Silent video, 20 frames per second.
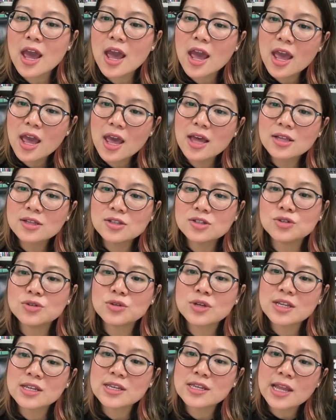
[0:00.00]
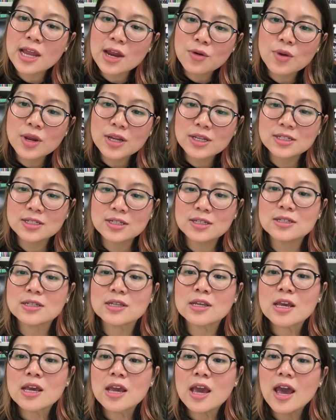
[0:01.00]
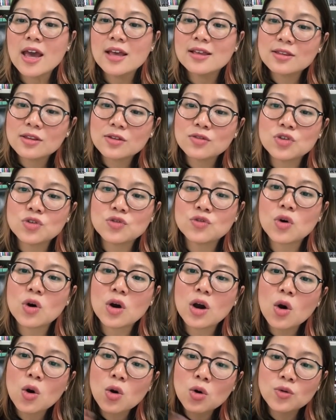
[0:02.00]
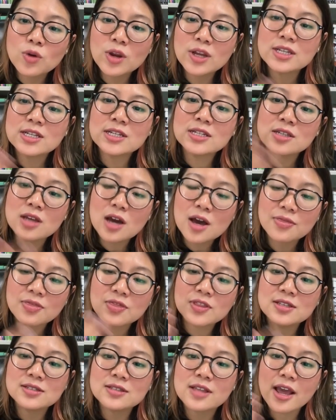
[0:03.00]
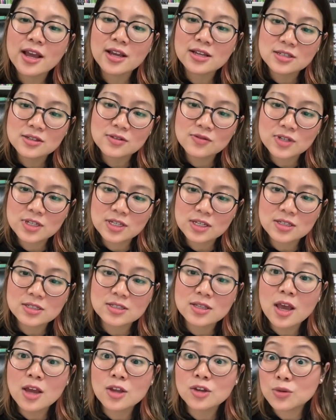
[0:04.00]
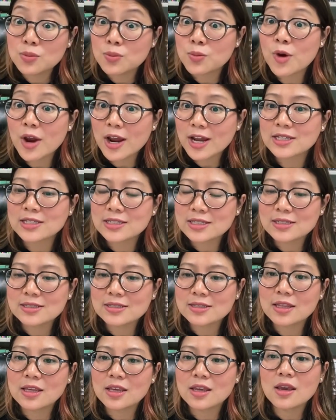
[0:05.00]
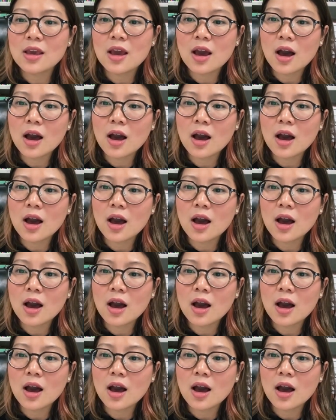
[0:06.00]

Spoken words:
And you can narrate it as if you've already done these activities to practice the